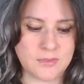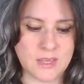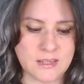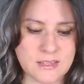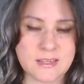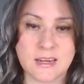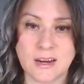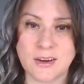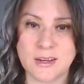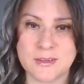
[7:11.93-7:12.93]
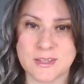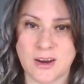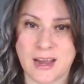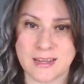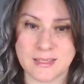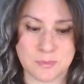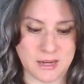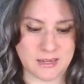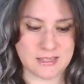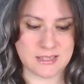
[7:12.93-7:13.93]
These scenarios are
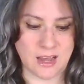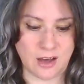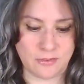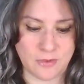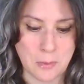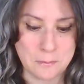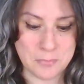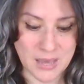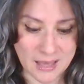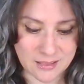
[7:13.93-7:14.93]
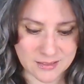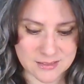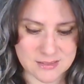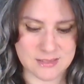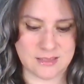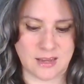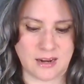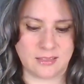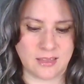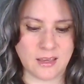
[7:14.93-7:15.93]
aspects of balance that
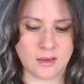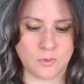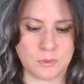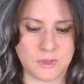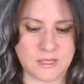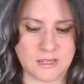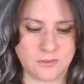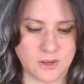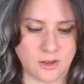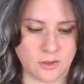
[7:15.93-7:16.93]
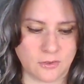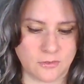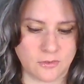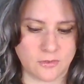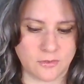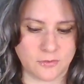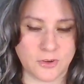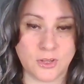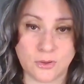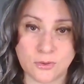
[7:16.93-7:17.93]
I think it would be difficult for
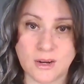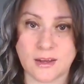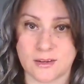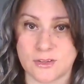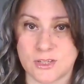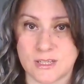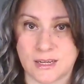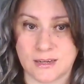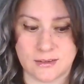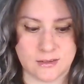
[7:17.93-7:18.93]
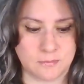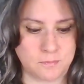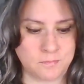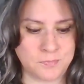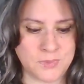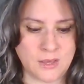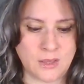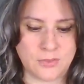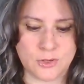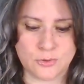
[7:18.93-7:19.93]
you to understand.
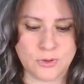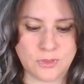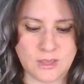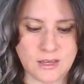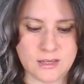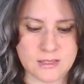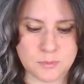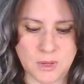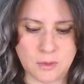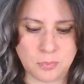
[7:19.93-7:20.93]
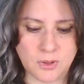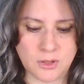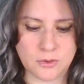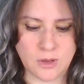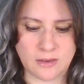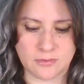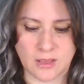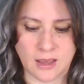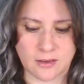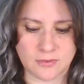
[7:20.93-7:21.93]
The truth is, people who have
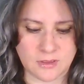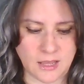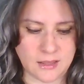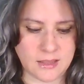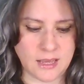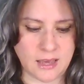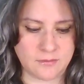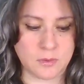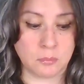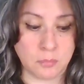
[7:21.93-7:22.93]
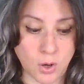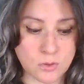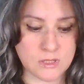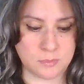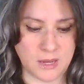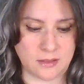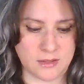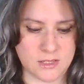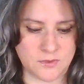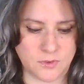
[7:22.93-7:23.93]
left likely have the most
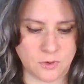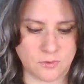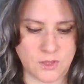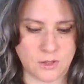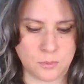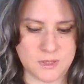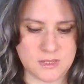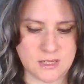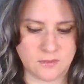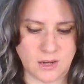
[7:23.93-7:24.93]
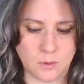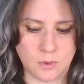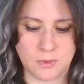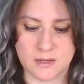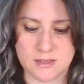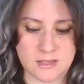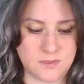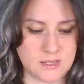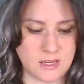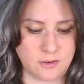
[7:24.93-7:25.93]
balanced view of the UPC of anyone because they've
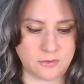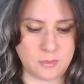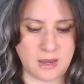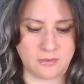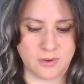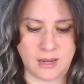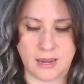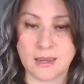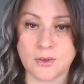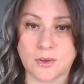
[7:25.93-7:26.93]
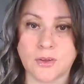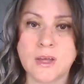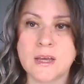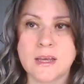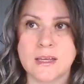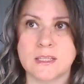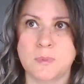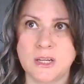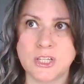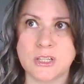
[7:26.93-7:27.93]
seen it from every angle,
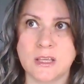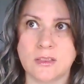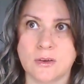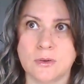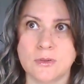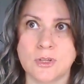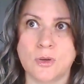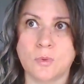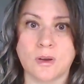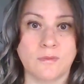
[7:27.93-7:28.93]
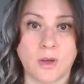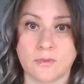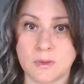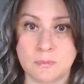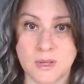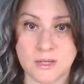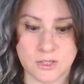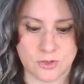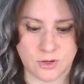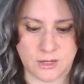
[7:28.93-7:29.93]
especially those who were involved in
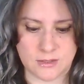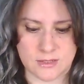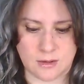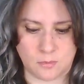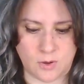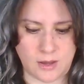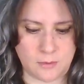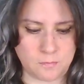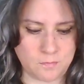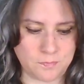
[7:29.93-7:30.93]
ministry in some way.